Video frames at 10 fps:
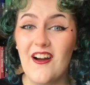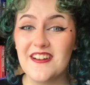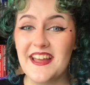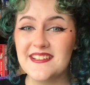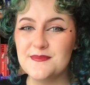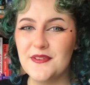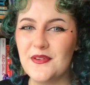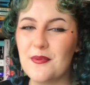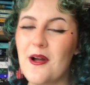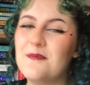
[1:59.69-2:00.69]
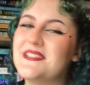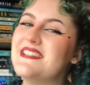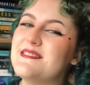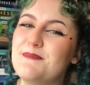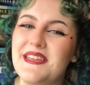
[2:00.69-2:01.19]
Our next movie prompt
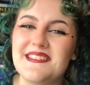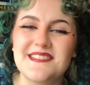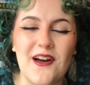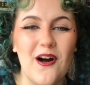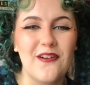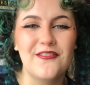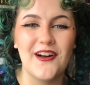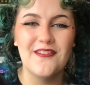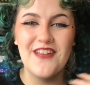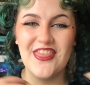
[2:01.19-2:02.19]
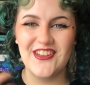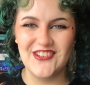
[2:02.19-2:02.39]
is based off of The